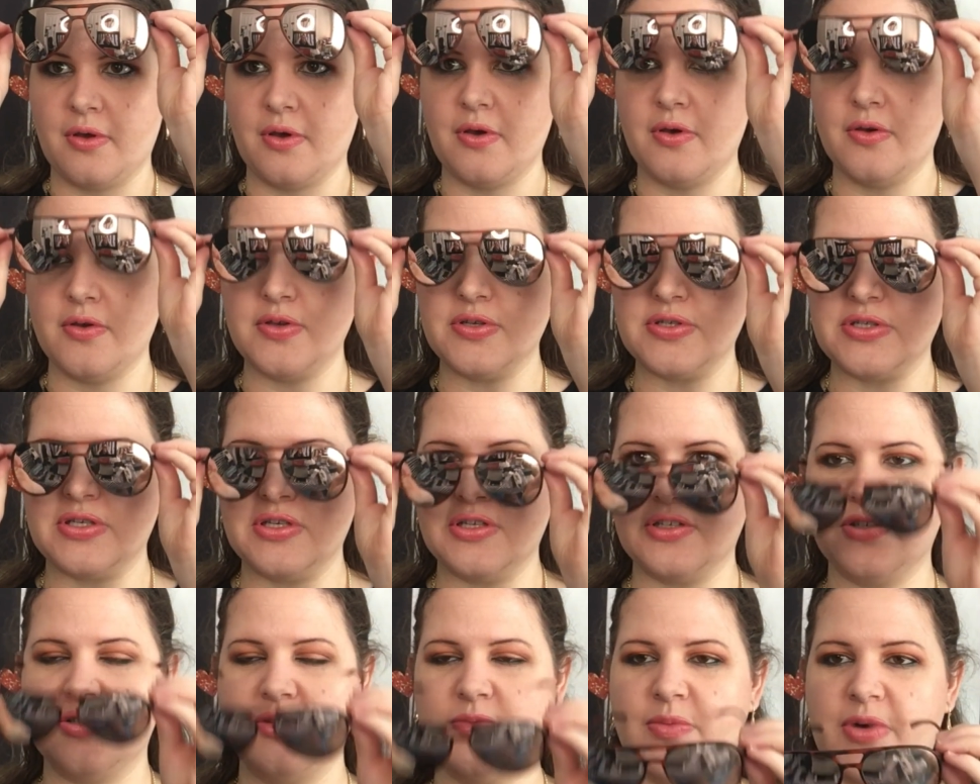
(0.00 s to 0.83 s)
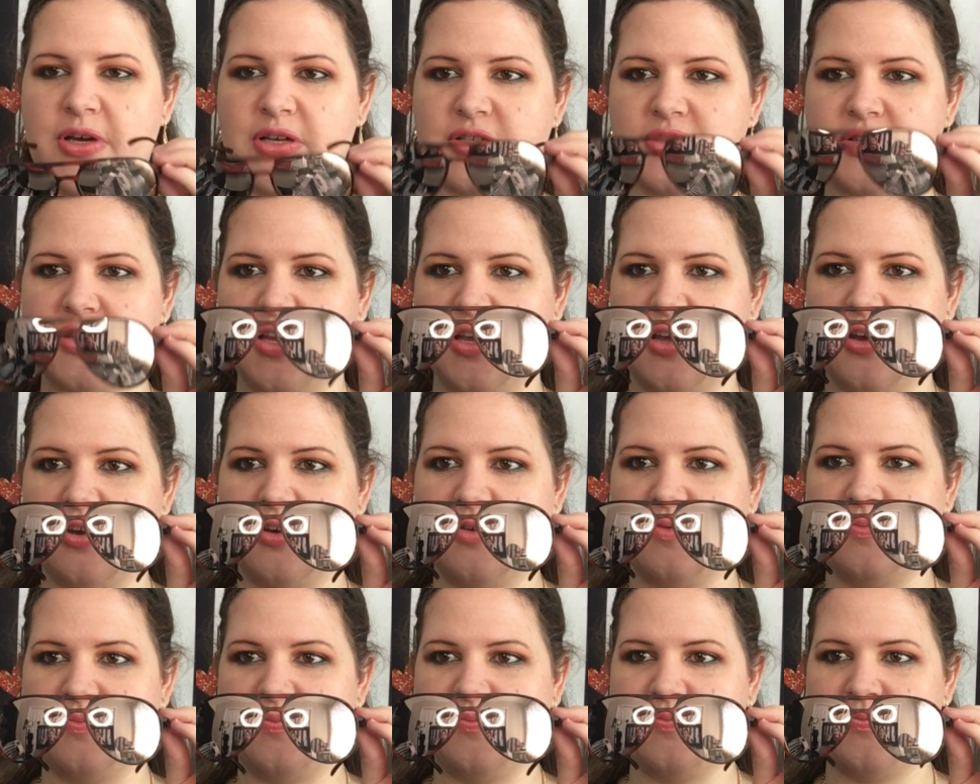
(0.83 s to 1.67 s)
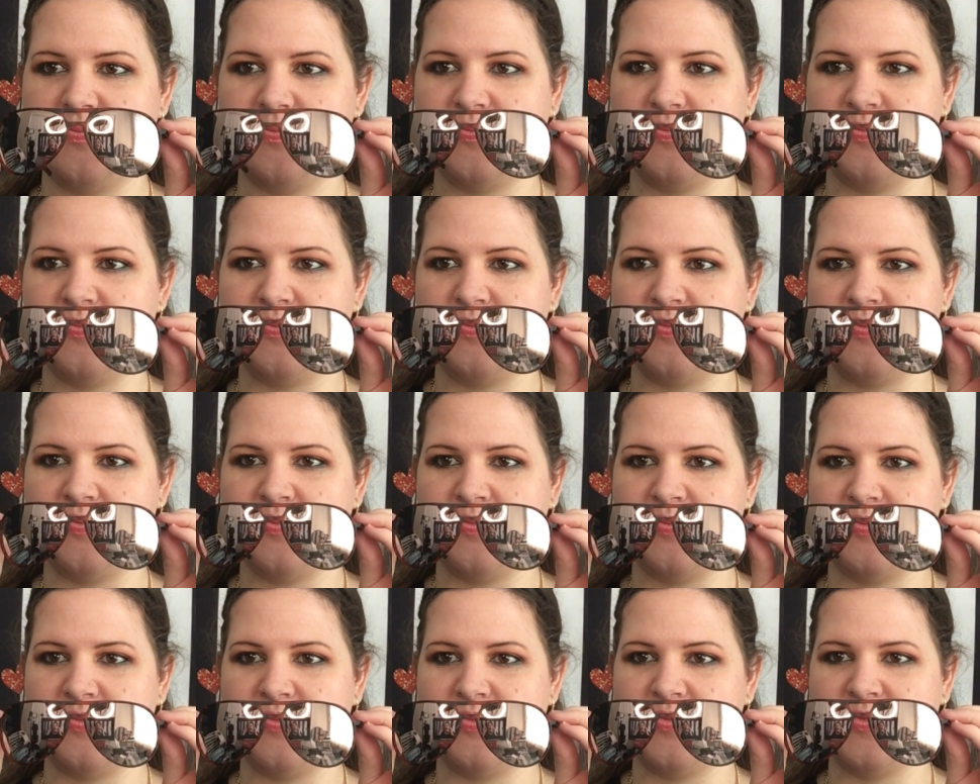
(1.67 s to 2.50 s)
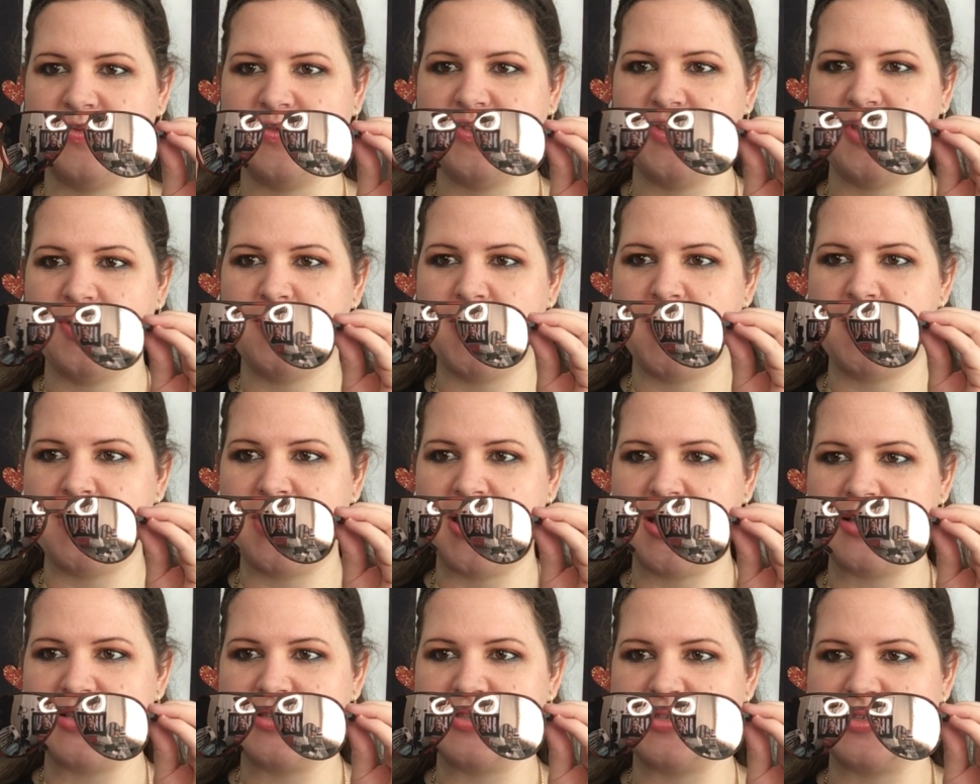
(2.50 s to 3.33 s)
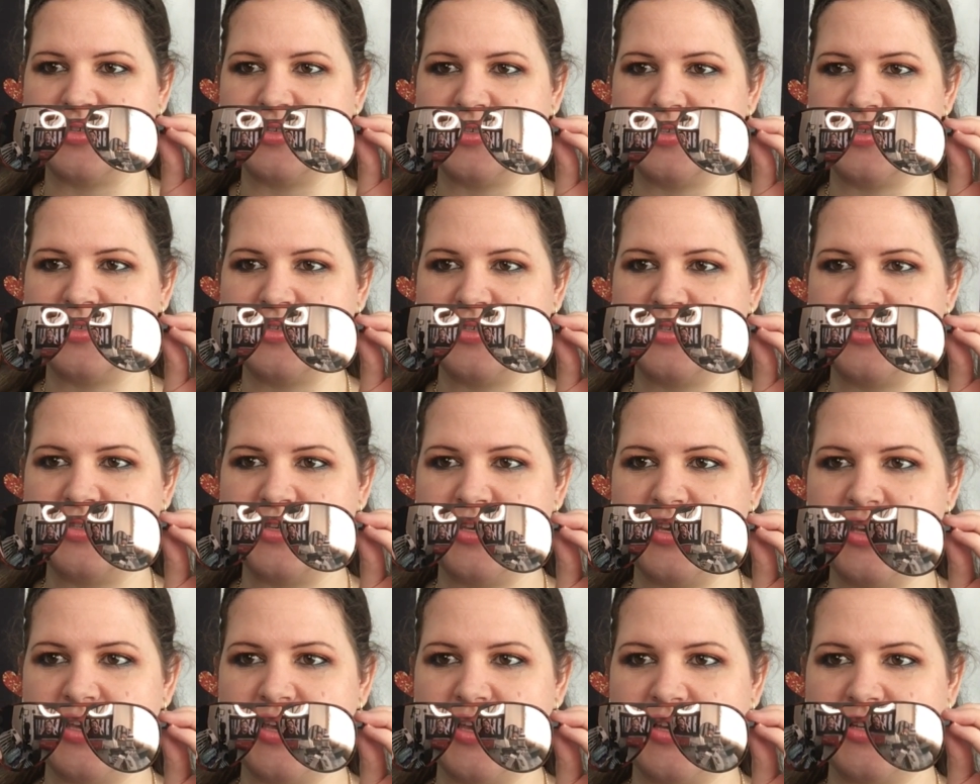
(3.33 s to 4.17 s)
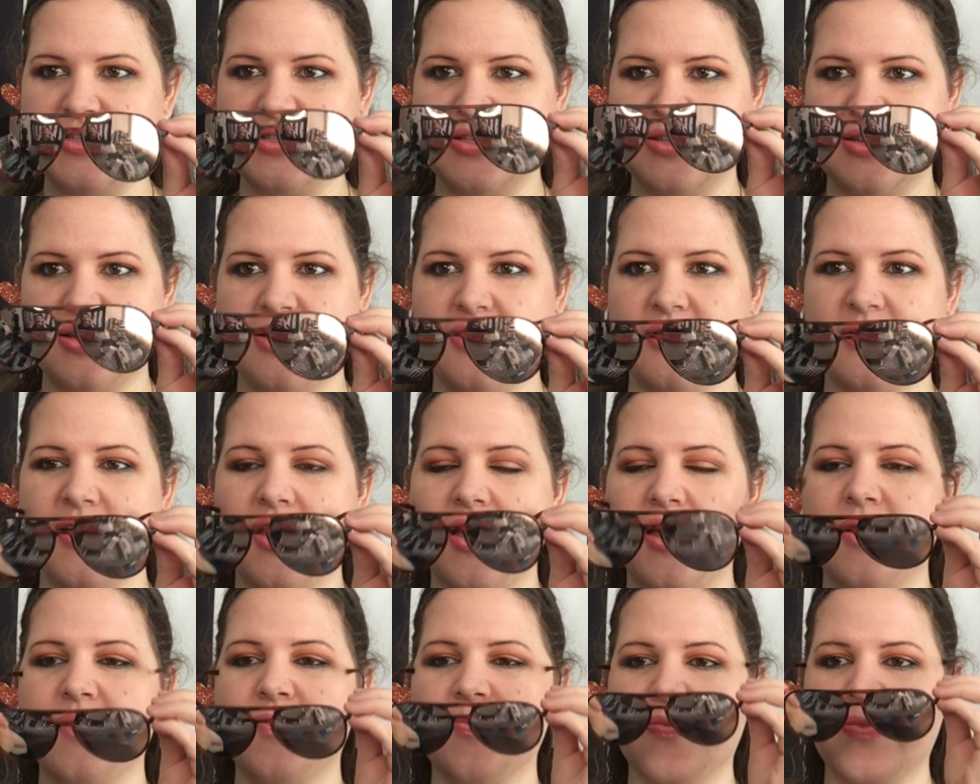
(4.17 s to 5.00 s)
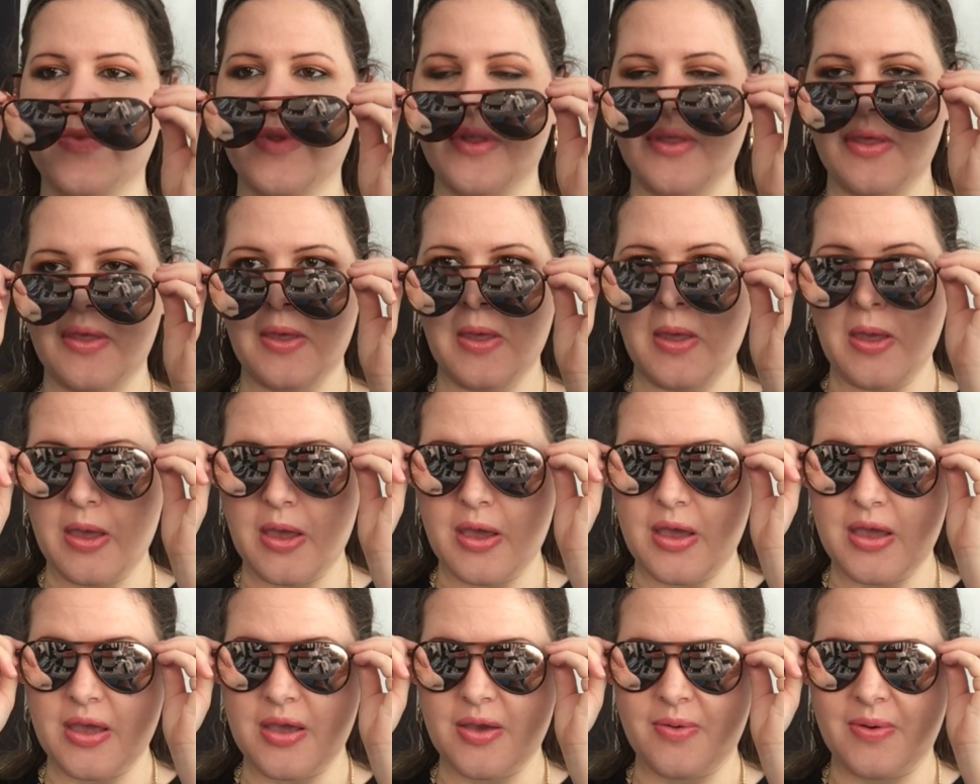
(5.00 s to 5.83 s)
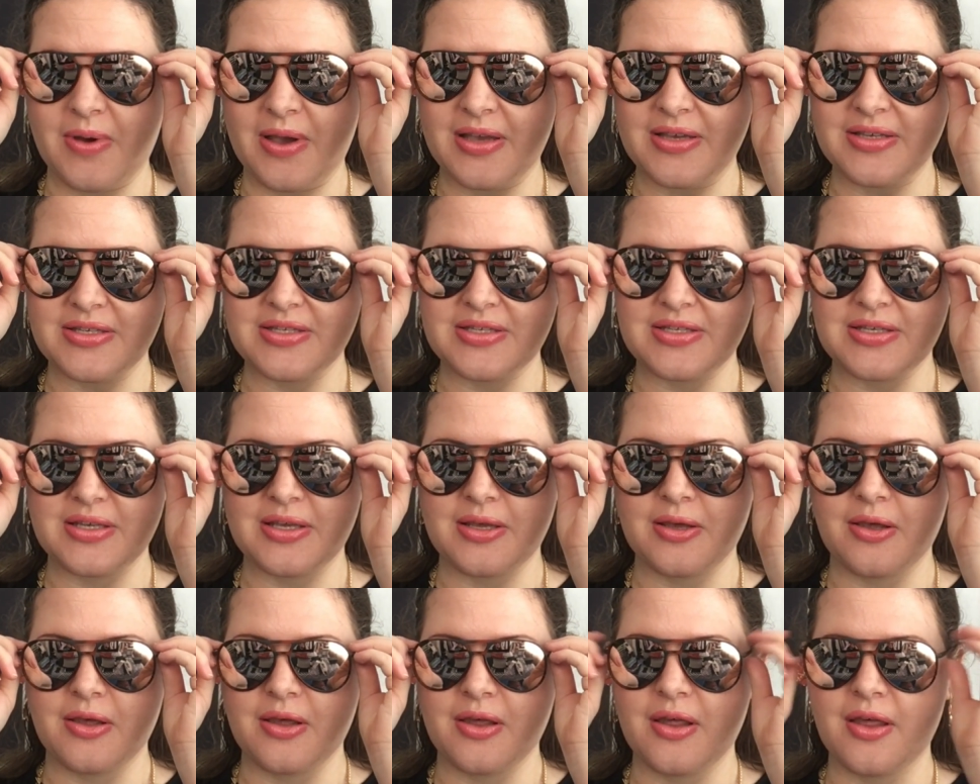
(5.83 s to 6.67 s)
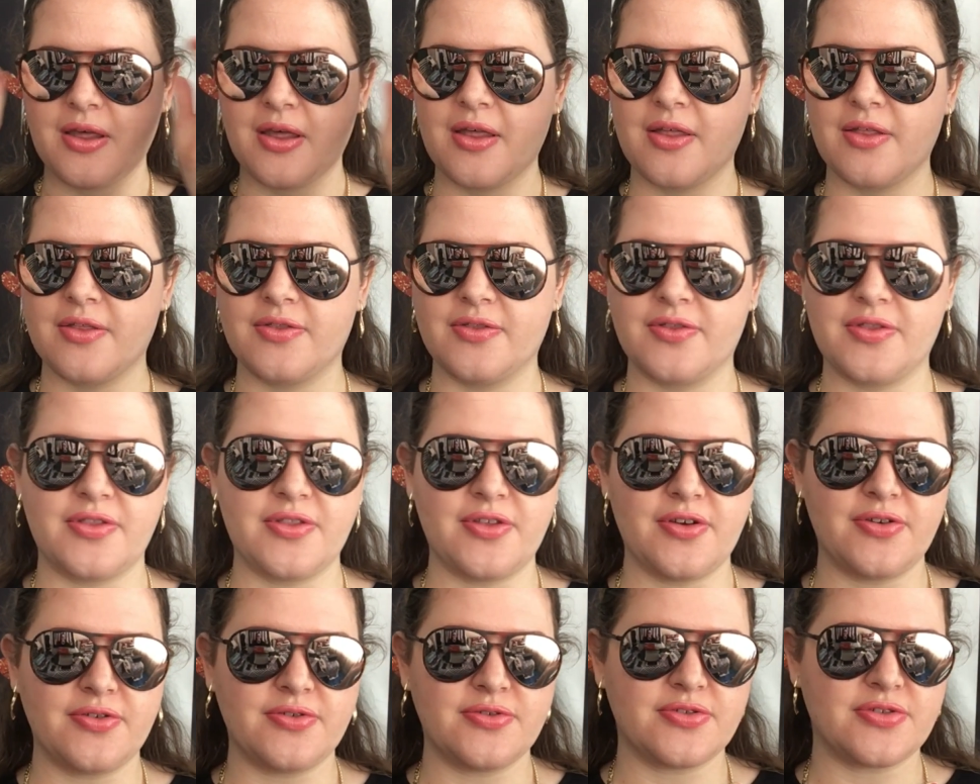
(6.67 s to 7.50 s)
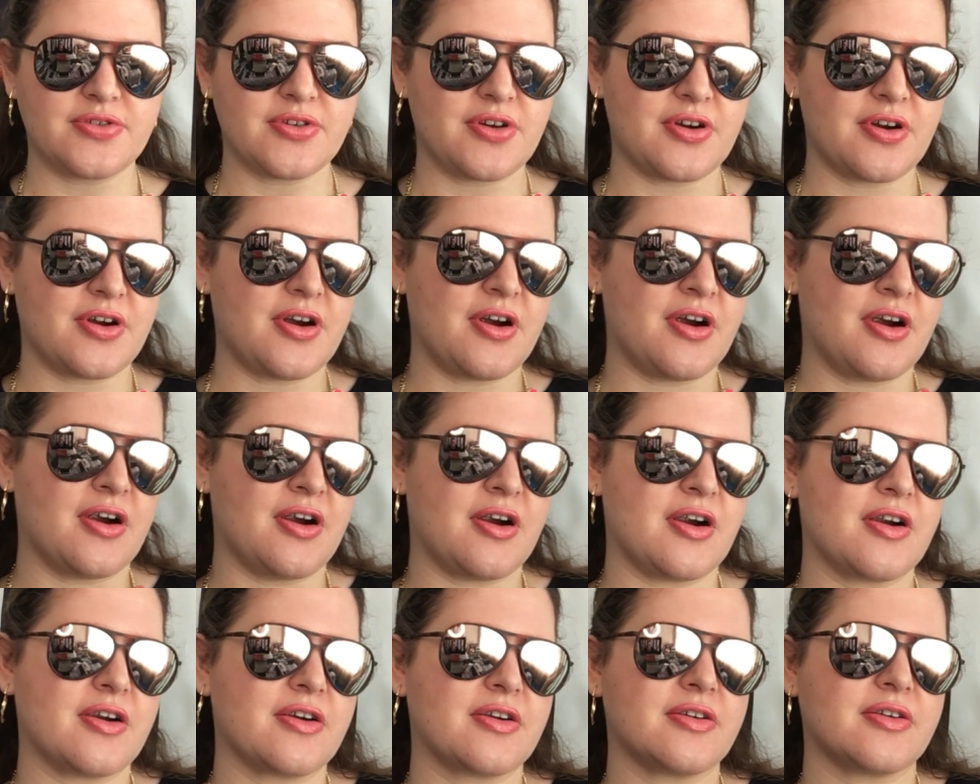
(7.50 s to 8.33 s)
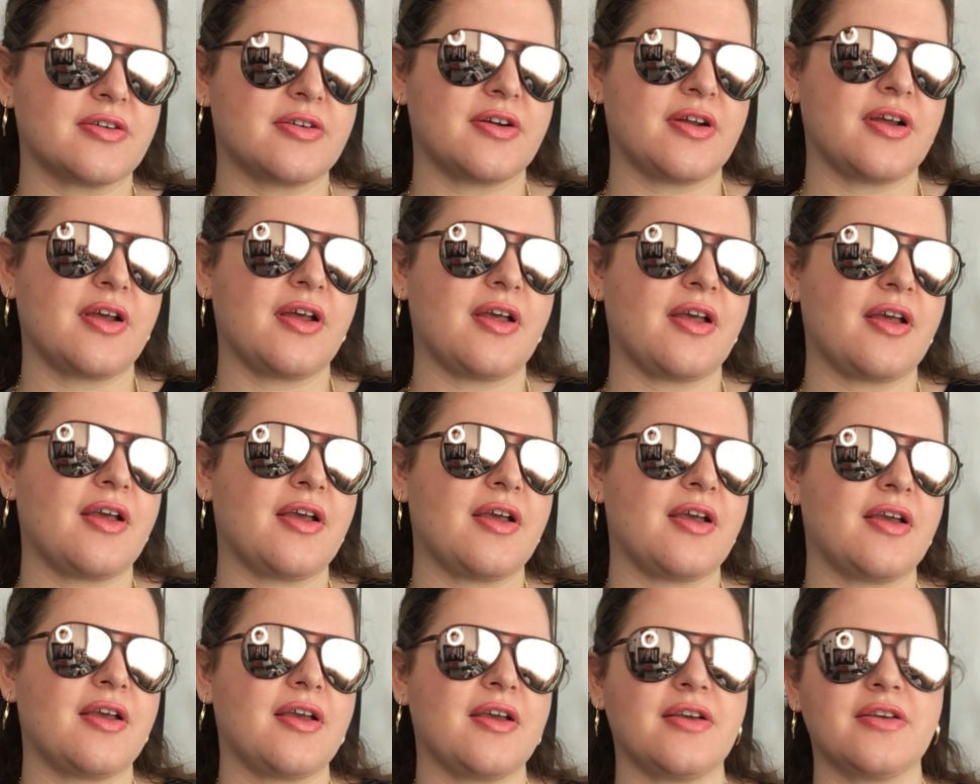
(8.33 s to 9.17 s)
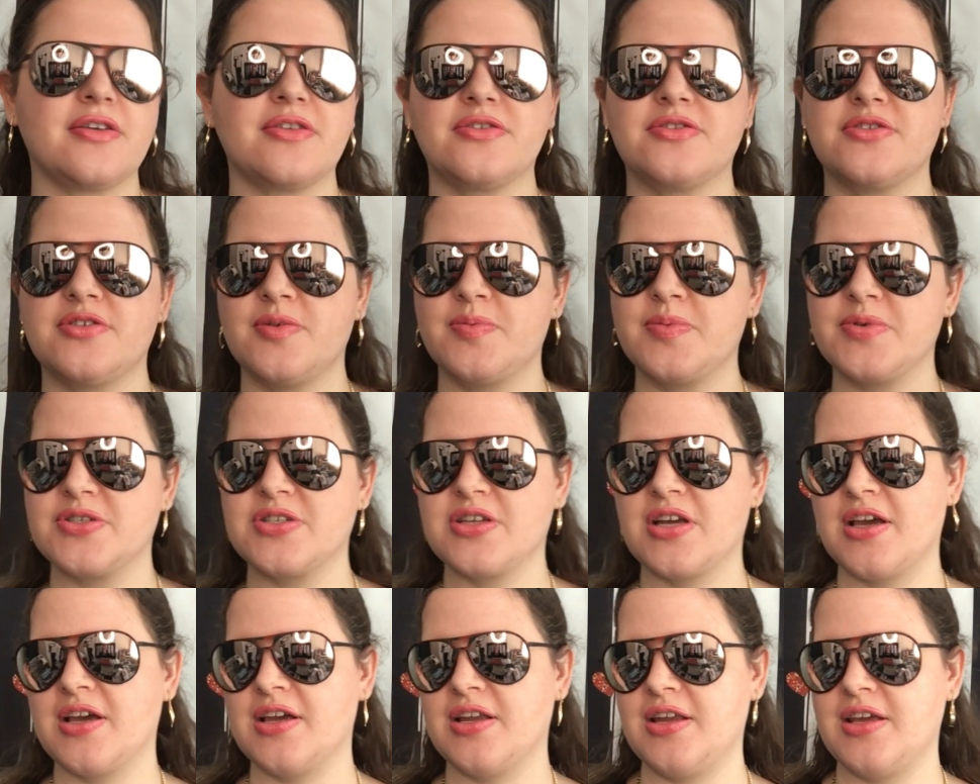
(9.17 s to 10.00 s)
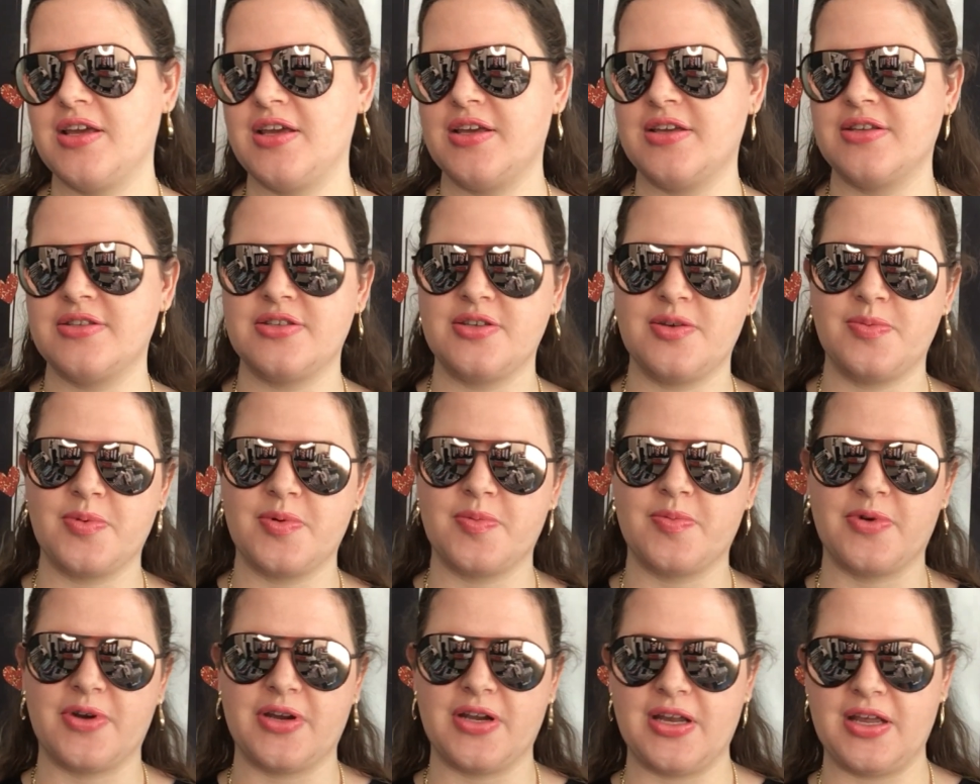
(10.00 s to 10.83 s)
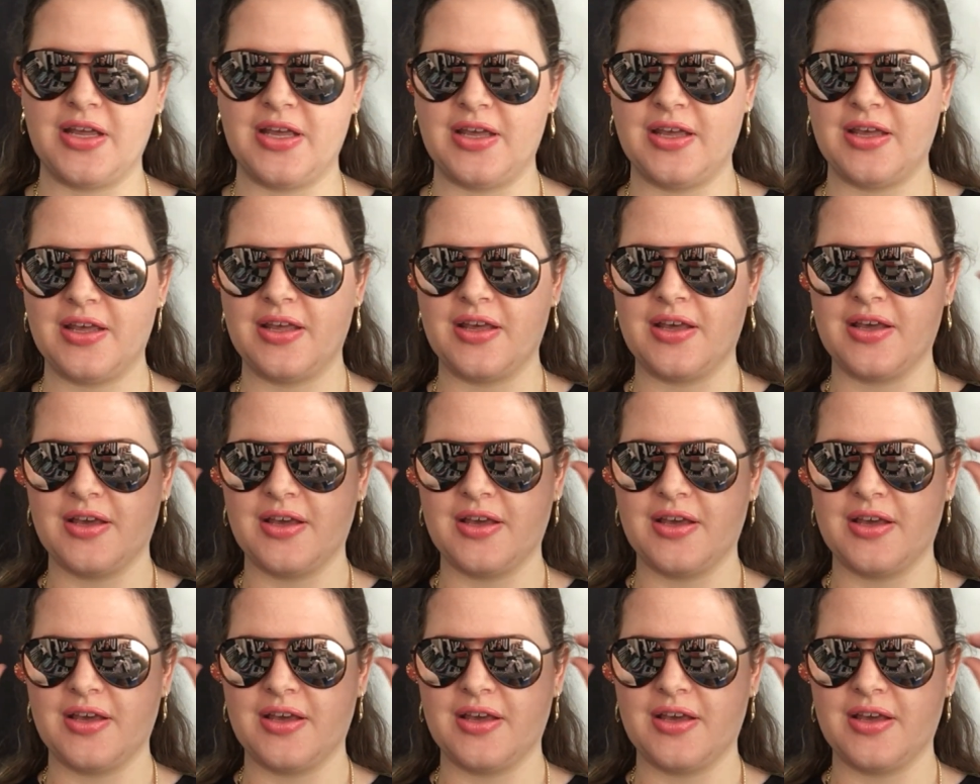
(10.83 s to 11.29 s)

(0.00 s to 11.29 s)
Oh, you see too much here. See my mess? See it? Okay. Anyways, those are super shiny, super pretty.